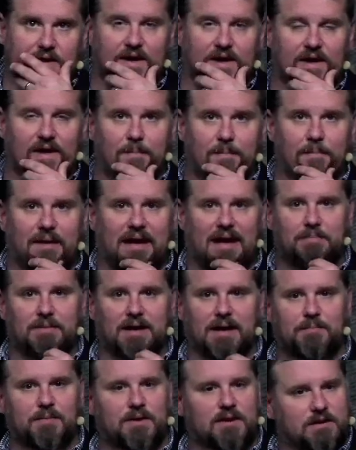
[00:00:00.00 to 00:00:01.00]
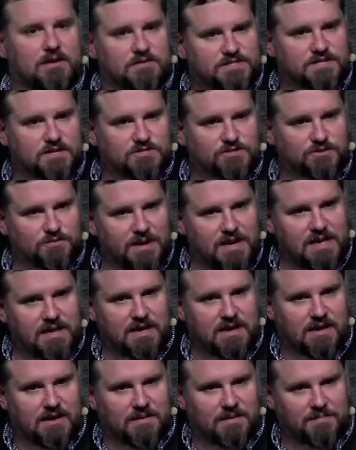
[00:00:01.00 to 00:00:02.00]
um, I'm, I'm not on social
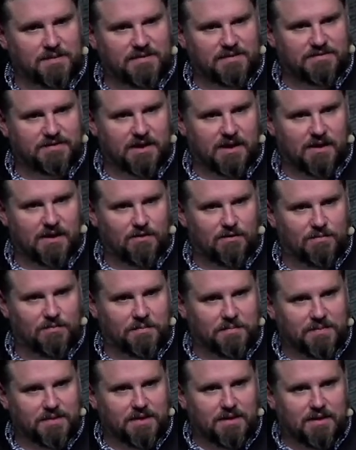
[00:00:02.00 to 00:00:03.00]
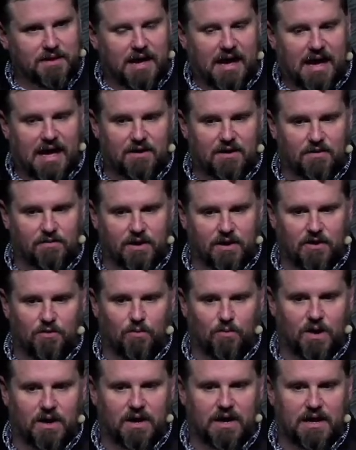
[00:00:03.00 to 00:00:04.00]
media. And so I don't know
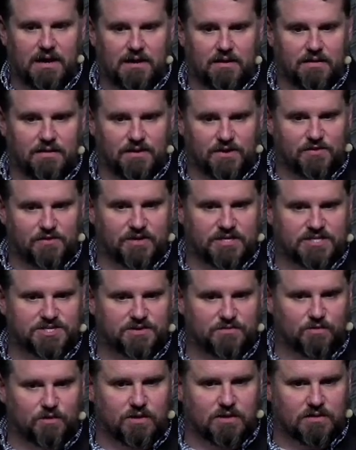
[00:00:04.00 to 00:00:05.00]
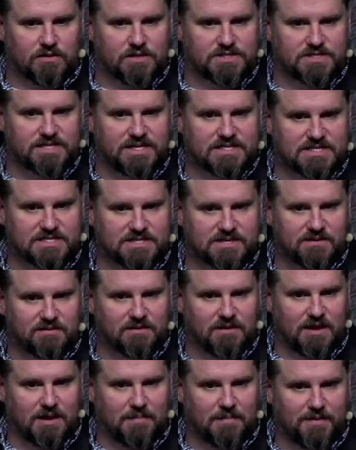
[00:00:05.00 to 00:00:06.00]
what the Christian world is
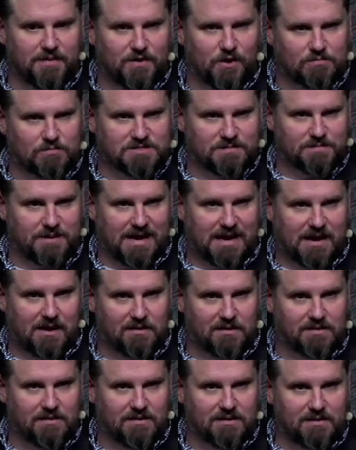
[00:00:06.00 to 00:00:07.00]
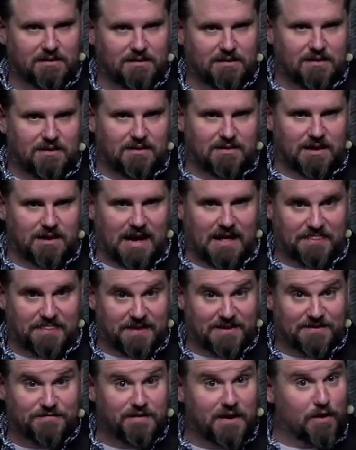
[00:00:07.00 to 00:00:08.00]
necessarily up in arms about
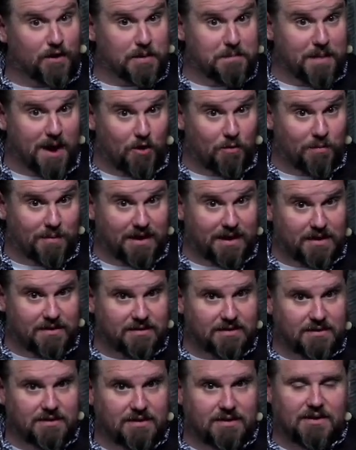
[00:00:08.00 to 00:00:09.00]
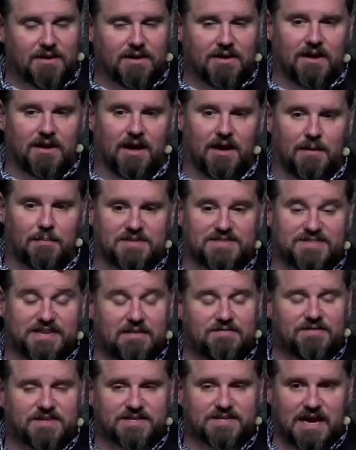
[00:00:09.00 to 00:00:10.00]
at this very moment. Um, it's
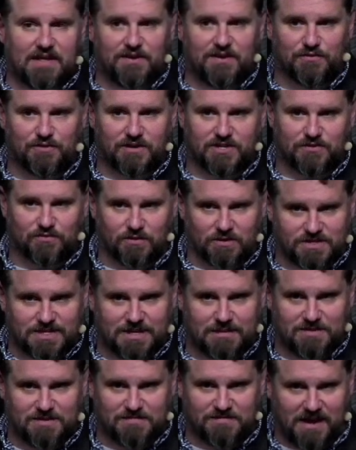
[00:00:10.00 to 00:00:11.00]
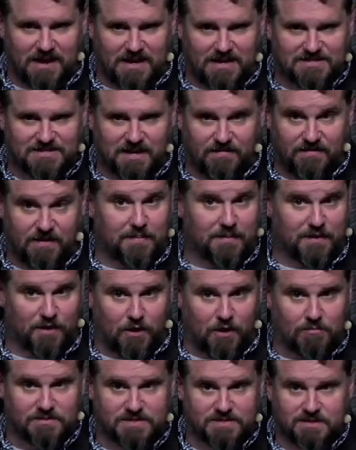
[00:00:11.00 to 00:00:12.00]
safe to say the Christian world seems to find itself up in
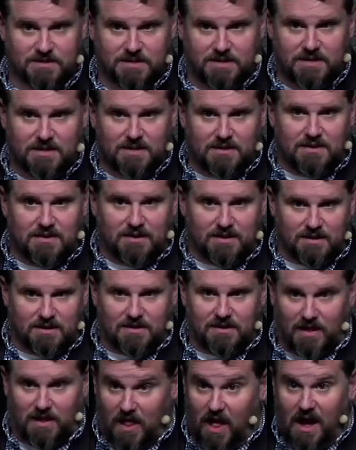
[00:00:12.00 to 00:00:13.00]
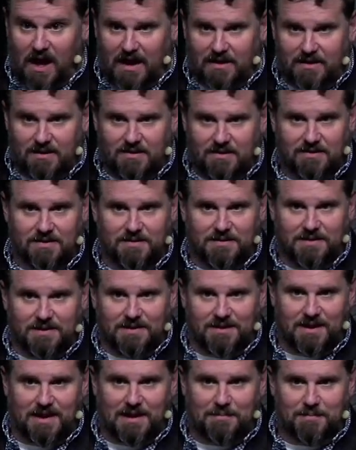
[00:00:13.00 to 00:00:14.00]
arms a lot,
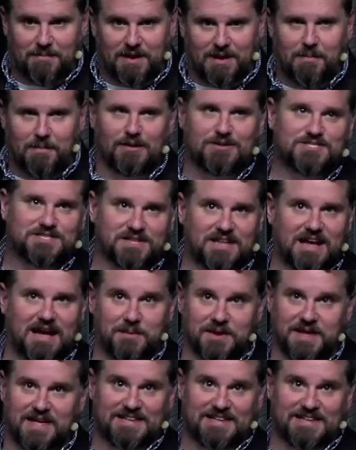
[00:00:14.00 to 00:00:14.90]
um, and most of the time